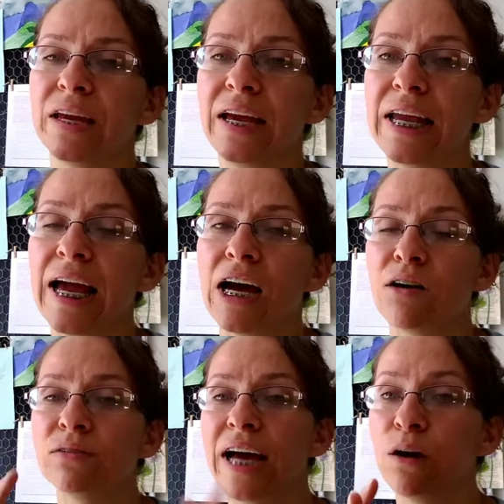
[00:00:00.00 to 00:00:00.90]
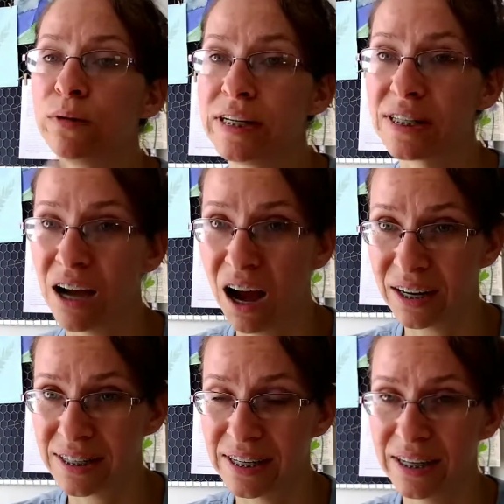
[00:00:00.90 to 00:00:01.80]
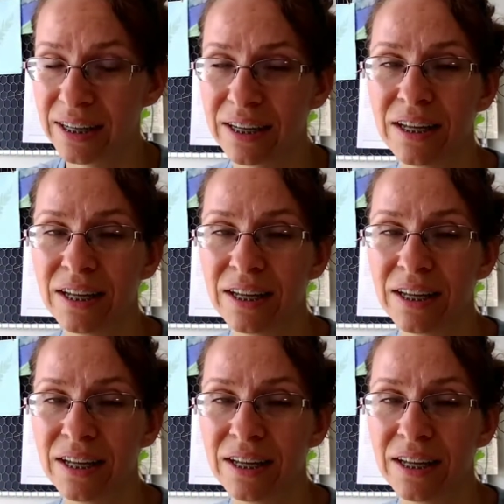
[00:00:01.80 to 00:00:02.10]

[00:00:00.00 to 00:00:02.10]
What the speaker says: Anyhow, that one is toxic.